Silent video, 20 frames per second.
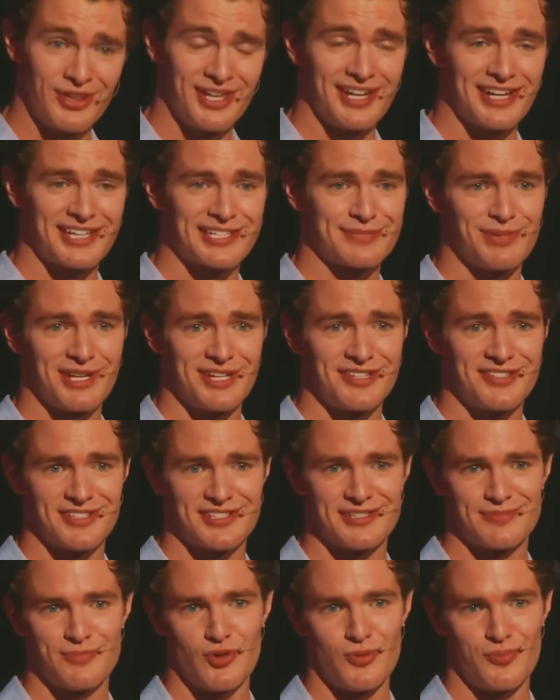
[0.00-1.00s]
only explains a
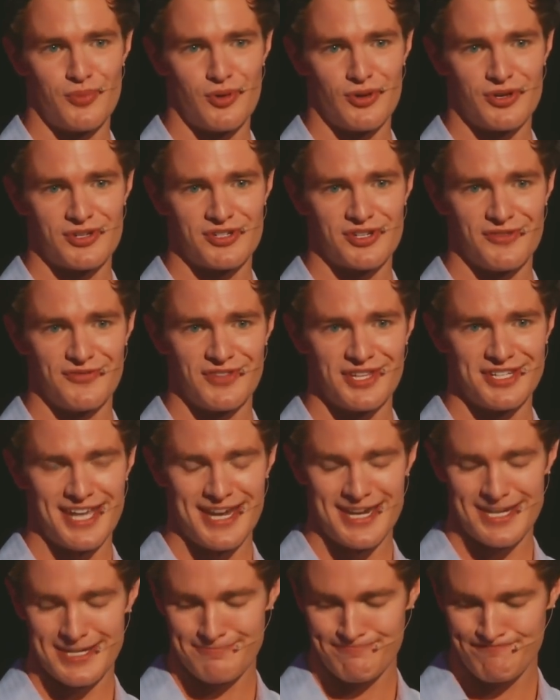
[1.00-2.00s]
small portion of the
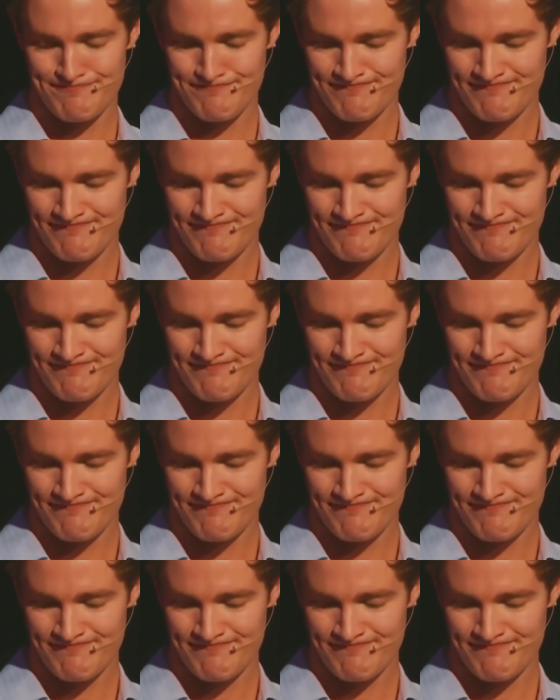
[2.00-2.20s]
data.